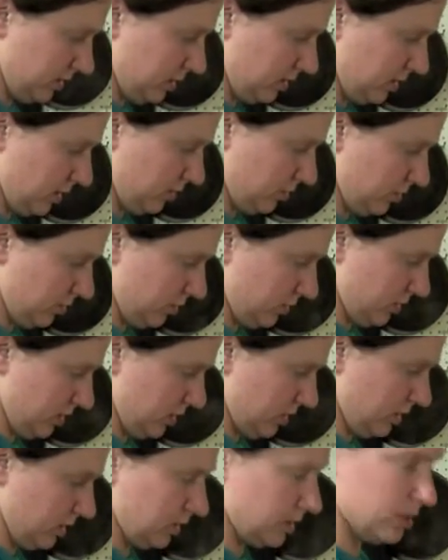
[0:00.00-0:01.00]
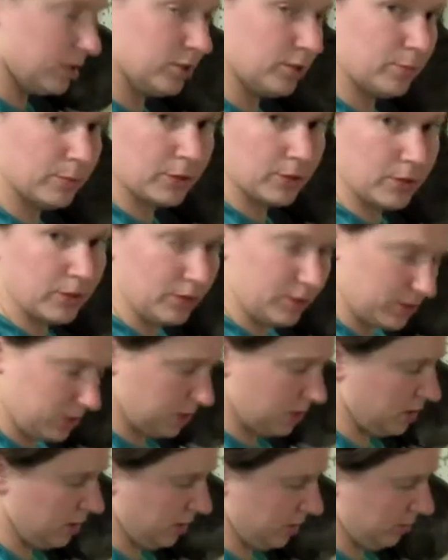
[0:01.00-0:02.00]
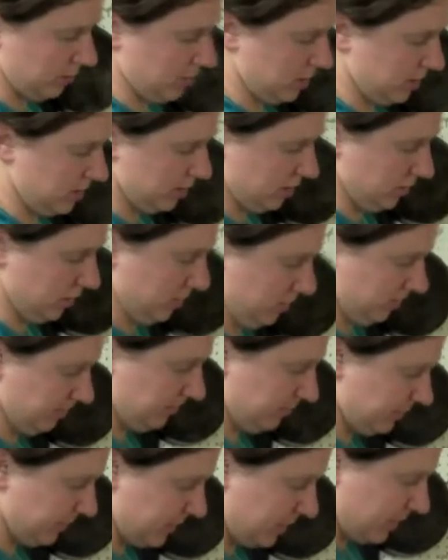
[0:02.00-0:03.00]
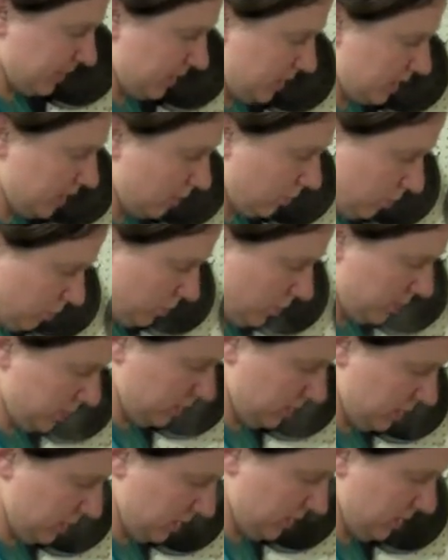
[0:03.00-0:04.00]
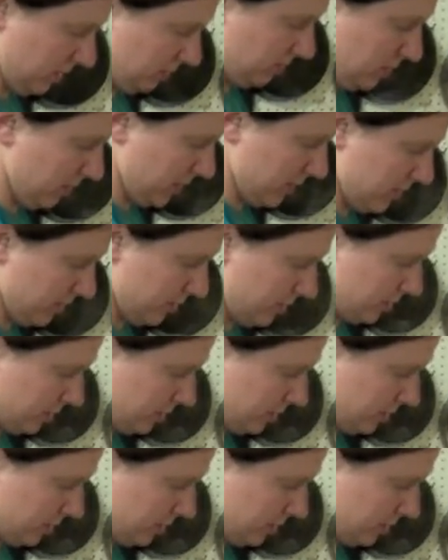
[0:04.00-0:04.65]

and seals on, and then you put all the sealing rings on at one time, rather